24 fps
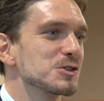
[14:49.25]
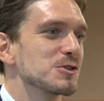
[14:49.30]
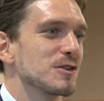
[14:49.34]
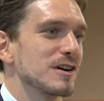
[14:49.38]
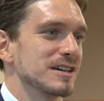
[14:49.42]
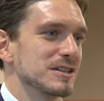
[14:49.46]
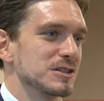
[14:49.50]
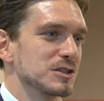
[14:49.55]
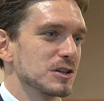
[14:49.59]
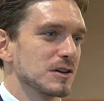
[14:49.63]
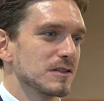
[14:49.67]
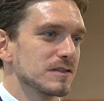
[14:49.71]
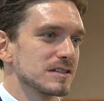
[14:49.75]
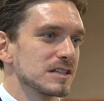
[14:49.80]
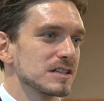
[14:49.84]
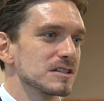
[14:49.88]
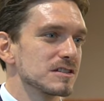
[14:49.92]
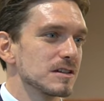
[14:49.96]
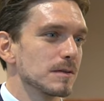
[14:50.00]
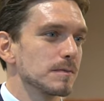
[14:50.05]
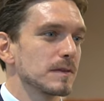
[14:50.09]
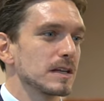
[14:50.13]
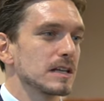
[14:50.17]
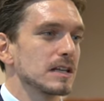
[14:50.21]
a great service and
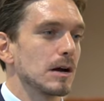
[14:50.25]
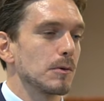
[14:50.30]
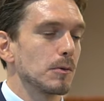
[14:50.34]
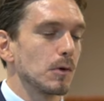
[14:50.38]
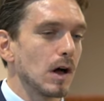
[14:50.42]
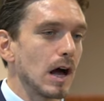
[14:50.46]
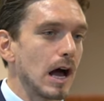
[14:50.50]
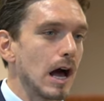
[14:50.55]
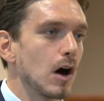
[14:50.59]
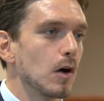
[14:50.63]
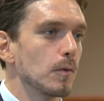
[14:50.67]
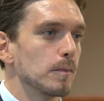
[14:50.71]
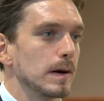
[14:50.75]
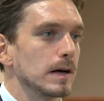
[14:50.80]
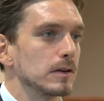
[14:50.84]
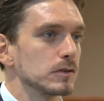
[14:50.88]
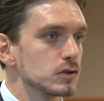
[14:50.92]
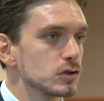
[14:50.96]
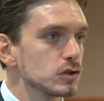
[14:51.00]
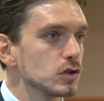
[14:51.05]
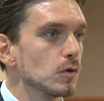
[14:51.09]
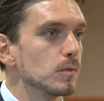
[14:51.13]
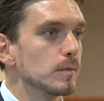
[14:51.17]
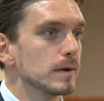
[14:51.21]
something that will help out
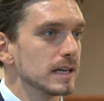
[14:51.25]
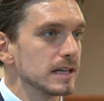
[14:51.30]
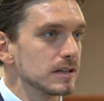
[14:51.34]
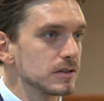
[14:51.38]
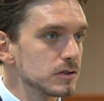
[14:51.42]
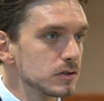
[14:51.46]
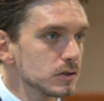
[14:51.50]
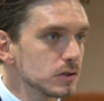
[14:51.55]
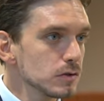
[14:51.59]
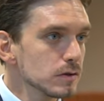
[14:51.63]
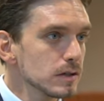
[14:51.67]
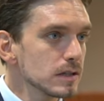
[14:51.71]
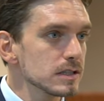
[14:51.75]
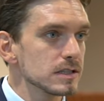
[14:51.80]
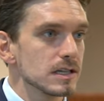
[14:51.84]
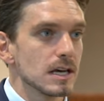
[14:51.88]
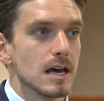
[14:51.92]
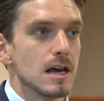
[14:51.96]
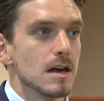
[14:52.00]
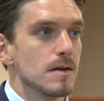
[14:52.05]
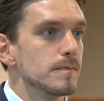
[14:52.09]
so many students,